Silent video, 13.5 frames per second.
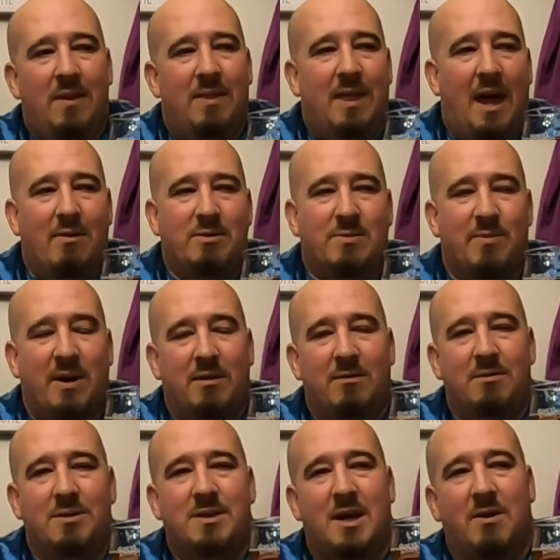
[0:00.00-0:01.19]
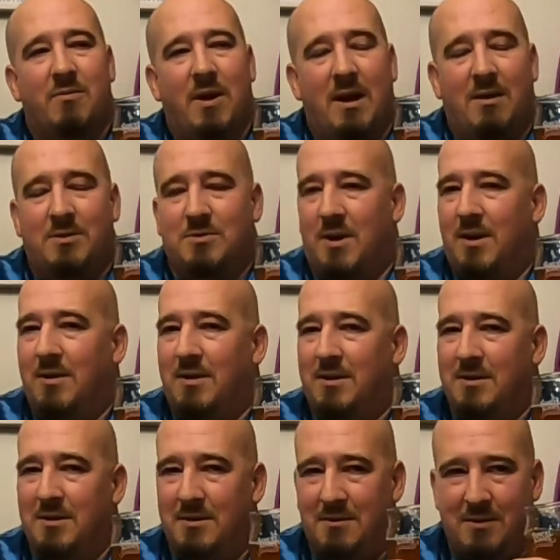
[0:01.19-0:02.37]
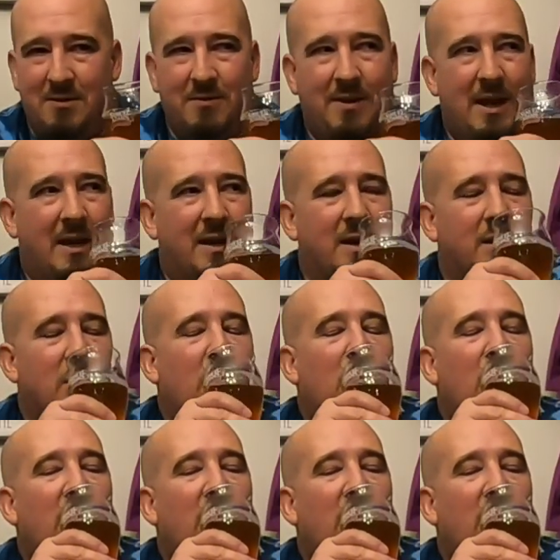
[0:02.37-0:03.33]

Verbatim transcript: that was my little segue. I'll try not to do that again.